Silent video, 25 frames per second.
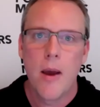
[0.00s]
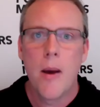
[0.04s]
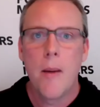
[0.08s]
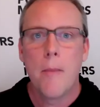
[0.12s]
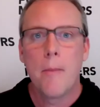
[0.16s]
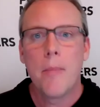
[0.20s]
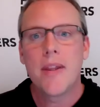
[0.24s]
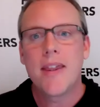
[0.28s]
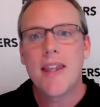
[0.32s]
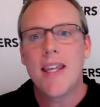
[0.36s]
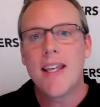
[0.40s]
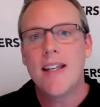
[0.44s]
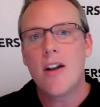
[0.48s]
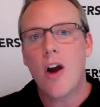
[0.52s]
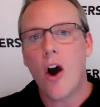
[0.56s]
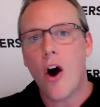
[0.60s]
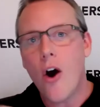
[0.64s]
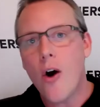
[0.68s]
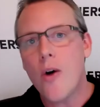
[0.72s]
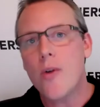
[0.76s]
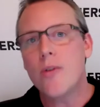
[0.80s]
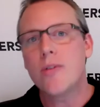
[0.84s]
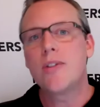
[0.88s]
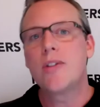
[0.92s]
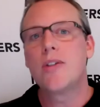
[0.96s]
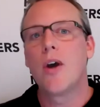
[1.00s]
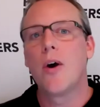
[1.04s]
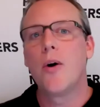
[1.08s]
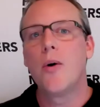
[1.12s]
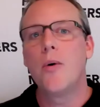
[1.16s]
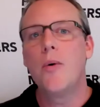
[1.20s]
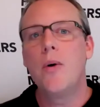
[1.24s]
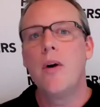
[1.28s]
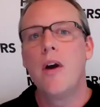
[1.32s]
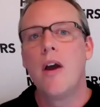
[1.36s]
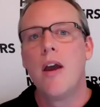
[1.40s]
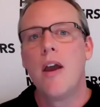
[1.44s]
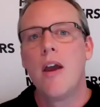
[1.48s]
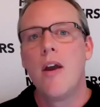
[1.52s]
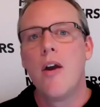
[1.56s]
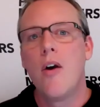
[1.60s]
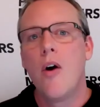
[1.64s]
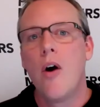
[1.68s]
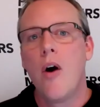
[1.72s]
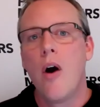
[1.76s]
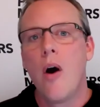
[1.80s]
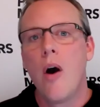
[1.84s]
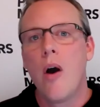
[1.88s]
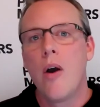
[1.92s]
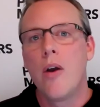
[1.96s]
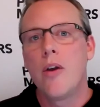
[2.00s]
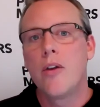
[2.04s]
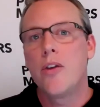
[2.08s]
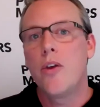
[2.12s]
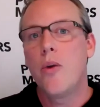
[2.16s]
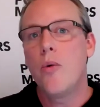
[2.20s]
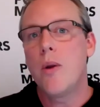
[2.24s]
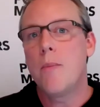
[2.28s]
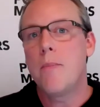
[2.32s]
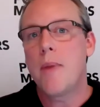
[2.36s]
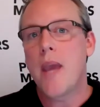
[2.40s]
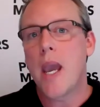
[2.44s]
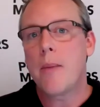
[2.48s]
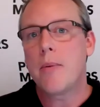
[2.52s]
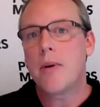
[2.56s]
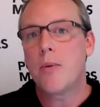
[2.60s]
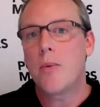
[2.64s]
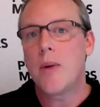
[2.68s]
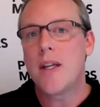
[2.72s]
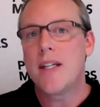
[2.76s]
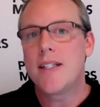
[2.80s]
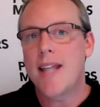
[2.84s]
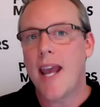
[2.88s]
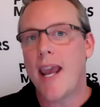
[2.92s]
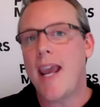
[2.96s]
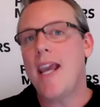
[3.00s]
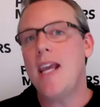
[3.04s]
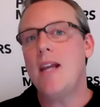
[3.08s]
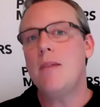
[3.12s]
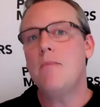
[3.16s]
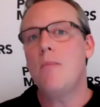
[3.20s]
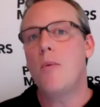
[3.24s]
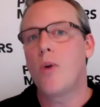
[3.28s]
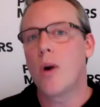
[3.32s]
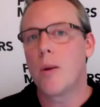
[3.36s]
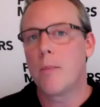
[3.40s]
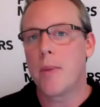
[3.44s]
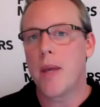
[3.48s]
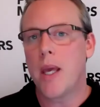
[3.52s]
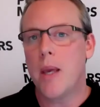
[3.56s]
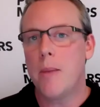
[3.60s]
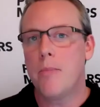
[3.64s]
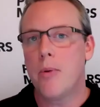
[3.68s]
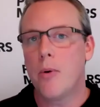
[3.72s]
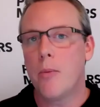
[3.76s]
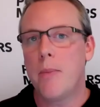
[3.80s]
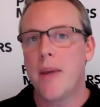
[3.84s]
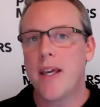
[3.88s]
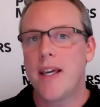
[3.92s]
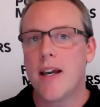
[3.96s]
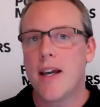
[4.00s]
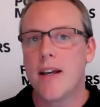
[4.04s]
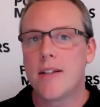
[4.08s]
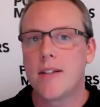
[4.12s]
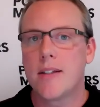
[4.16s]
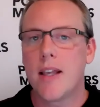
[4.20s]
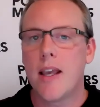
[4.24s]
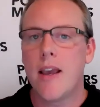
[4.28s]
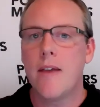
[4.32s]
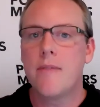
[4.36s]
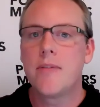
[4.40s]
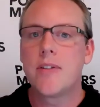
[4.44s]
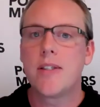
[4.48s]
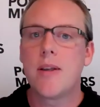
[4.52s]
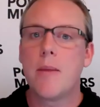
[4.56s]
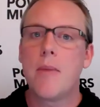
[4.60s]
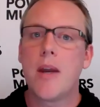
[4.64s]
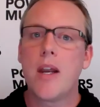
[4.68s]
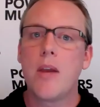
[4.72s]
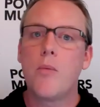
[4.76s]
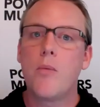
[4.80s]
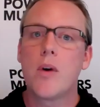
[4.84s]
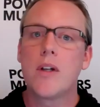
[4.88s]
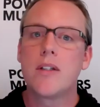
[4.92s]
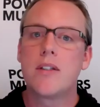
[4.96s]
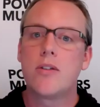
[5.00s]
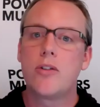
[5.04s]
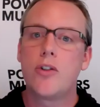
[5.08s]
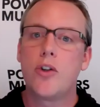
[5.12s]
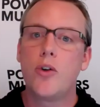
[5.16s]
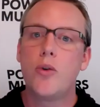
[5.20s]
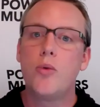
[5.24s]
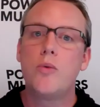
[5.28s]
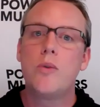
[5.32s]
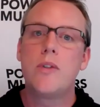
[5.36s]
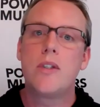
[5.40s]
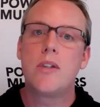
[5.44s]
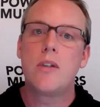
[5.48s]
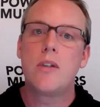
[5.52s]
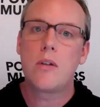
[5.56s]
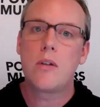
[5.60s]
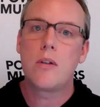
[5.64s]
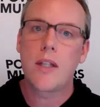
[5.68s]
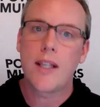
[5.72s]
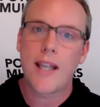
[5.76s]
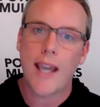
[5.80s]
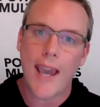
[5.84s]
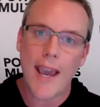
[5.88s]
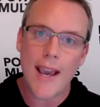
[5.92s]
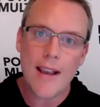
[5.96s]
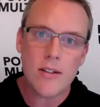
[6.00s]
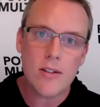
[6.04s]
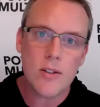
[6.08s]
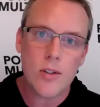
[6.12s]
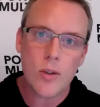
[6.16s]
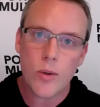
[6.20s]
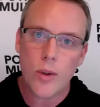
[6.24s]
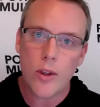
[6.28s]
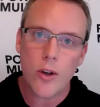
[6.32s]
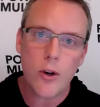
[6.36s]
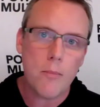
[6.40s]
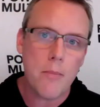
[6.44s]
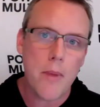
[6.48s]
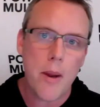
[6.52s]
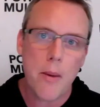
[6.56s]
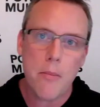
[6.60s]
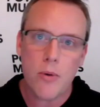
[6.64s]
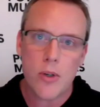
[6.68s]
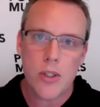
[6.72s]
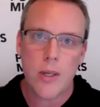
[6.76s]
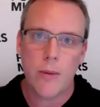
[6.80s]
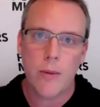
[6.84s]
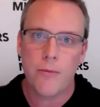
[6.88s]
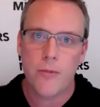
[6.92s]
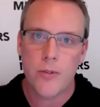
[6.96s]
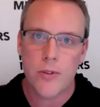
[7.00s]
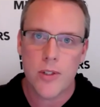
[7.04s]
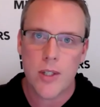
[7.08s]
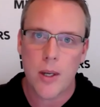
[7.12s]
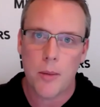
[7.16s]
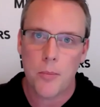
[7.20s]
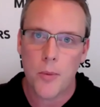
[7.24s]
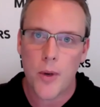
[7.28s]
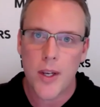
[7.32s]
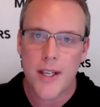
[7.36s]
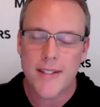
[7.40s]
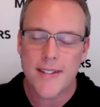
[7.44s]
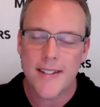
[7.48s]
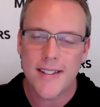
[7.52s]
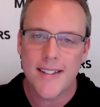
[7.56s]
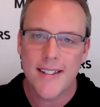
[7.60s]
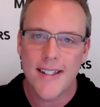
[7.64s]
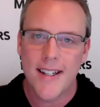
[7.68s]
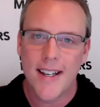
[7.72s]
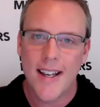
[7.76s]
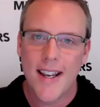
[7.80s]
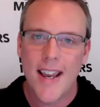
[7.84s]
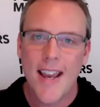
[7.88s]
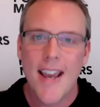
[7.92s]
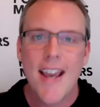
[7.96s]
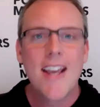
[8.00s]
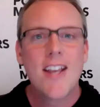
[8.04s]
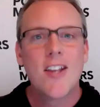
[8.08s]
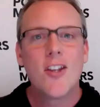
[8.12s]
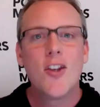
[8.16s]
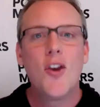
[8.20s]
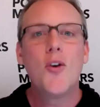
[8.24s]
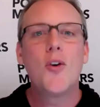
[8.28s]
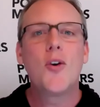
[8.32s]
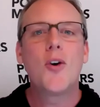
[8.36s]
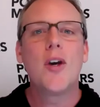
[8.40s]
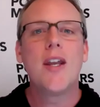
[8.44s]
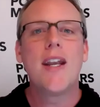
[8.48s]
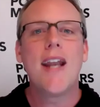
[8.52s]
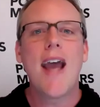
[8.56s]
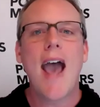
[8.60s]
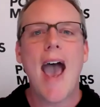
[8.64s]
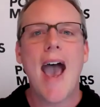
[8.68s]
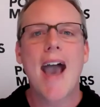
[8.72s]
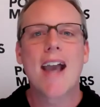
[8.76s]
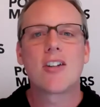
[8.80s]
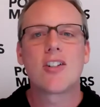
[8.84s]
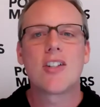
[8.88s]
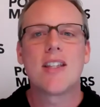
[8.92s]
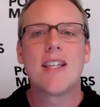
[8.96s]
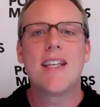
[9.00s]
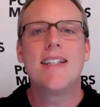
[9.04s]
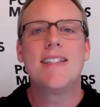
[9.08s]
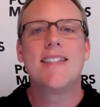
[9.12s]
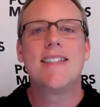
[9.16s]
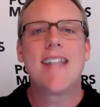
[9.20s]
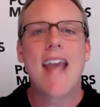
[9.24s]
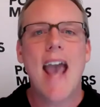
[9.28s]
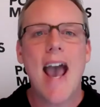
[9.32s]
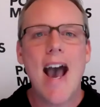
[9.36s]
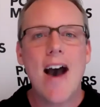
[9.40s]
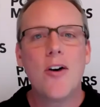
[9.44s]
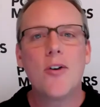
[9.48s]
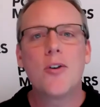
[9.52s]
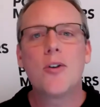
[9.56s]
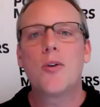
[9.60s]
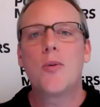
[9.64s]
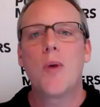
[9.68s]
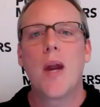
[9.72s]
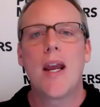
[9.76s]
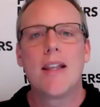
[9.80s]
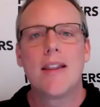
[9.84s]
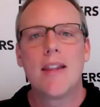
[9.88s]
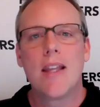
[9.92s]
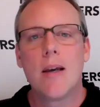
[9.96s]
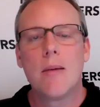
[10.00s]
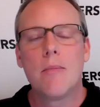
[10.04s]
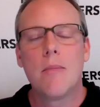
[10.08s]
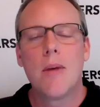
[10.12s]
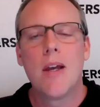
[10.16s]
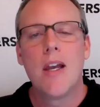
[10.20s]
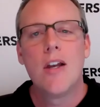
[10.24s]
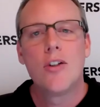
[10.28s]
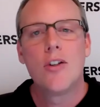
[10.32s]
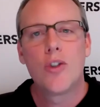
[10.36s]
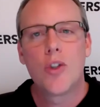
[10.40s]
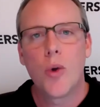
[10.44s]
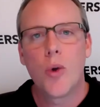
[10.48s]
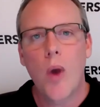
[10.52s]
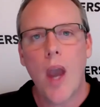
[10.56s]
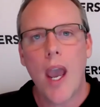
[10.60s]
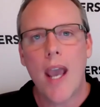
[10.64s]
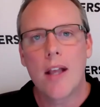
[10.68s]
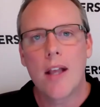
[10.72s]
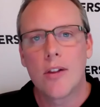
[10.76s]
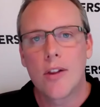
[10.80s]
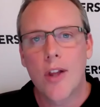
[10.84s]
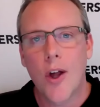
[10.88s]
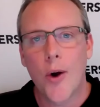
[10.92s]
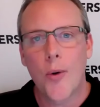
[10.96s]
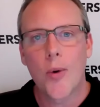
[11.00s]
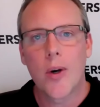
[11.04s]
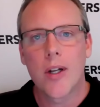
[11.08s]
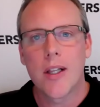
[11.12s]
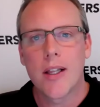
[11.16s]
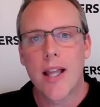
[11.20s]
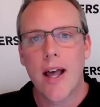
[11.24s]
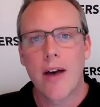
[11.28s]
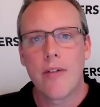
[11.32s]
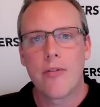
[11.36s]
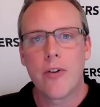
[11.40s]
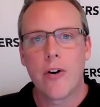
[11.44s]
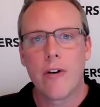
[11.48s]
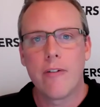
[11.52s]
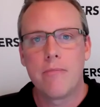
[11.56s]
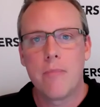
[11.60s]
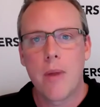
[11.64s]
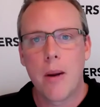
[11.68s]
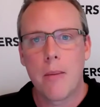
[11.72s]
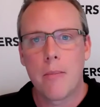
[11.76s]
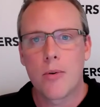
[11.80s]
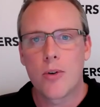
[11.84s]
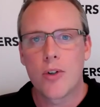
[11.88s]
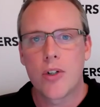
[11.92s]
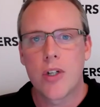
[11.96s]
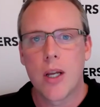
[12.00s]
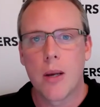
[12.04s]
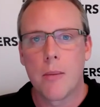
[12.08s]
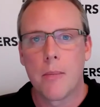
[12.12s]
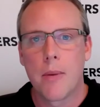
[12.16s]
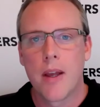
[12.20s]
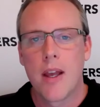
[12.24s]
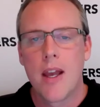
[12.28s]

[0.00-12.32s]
But then also, you would be able to retain more people because if somebody wants to cancel their membership for some reason, you could actually downgrade them to a lower level of membership.